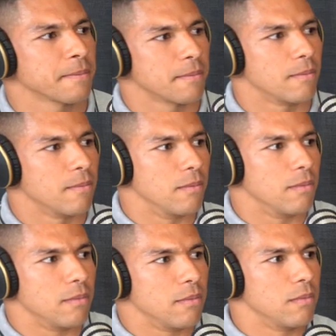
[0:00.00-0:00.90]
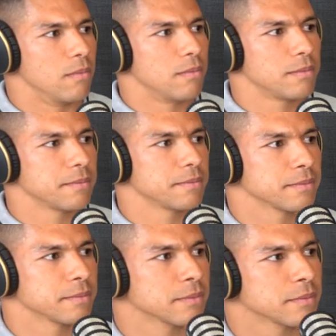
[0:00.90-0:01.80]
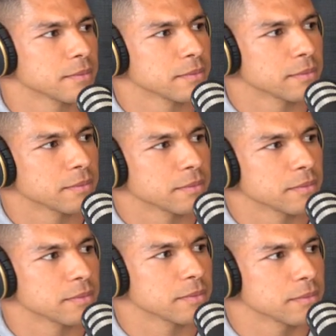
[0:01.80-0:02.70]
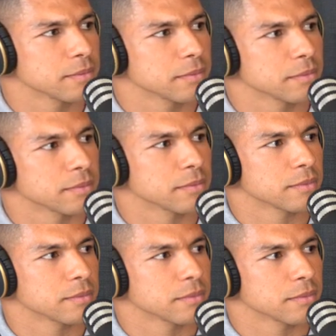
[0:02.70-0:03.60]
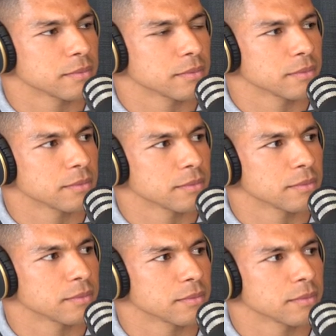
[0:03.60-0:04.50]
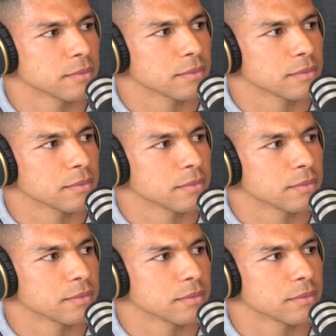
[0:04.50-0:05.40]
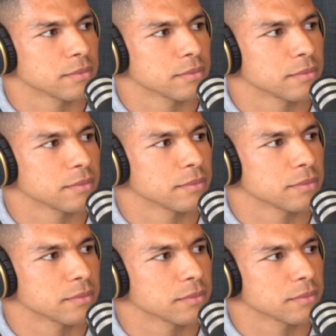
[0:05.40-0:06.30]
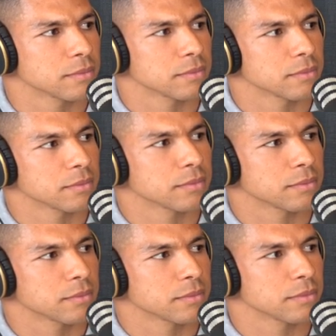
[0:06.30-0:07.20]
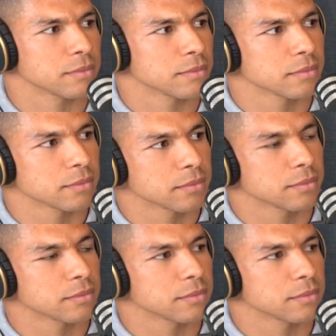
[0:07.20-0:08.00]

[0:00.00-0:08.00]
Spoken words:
This person isn't speaking.